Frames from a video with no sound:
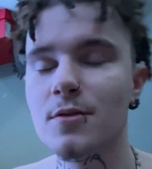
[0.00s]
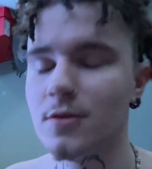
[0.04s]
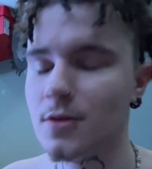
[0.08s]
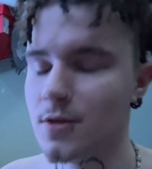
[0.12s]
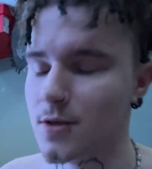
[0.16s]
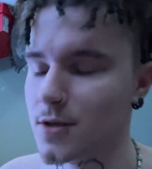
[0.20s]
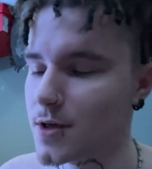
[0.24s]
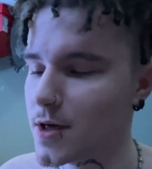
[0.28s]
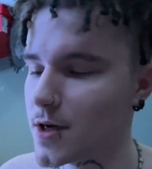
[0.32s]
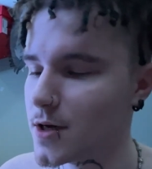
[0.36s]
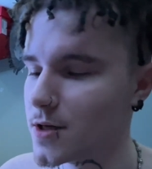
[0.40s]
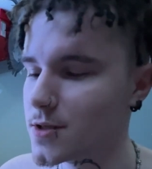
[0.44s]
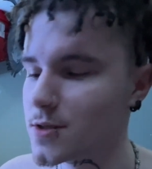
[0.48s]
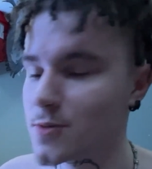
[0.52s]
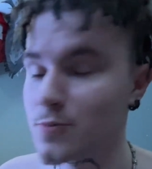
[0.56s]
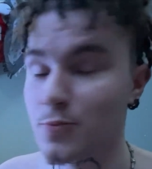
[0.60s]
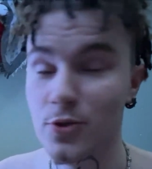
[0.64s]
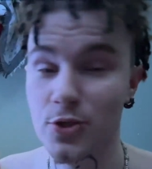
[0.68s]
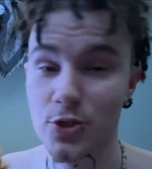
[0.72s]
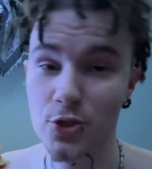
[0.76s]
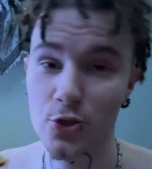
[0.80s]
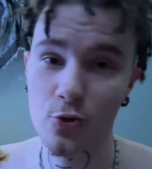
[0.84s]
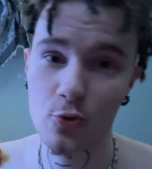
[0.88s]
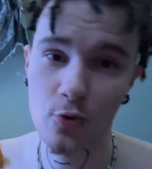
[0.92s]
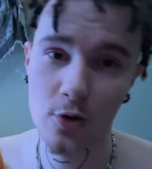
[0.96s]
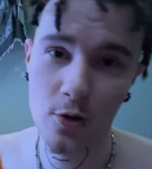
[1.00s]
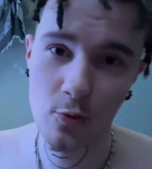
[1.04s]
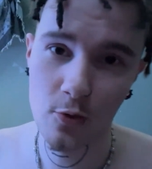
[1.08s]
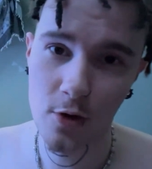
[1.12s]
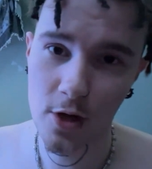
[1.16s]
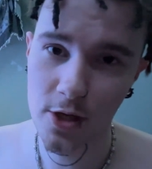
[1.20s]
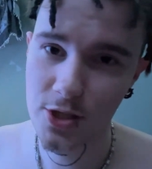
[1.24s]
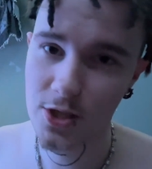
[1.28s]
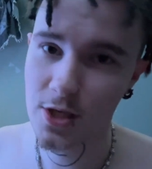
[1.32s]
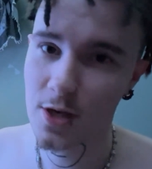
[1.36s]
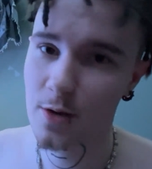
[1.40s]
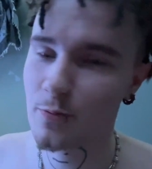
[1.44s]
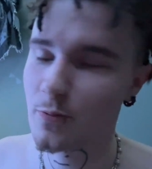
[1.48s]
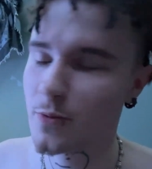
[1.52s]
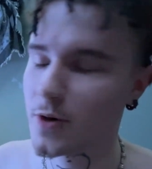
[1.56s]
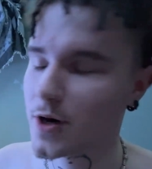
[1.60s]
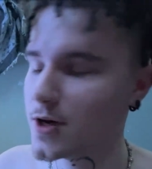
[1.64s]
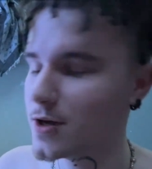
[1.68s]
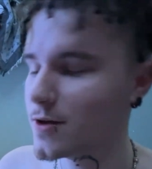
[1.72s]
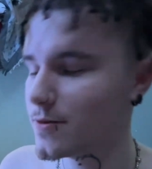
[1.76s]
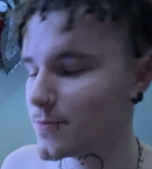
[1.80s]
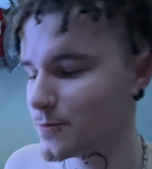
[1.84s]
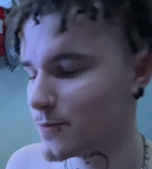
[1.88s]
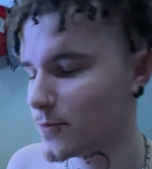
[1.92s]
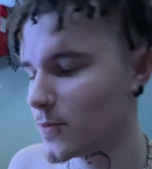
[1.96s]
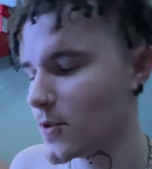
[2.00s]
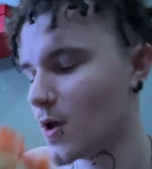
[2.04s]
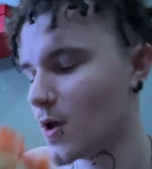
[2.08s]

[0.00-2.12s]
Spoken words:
Yes. But do you want to watch that bite?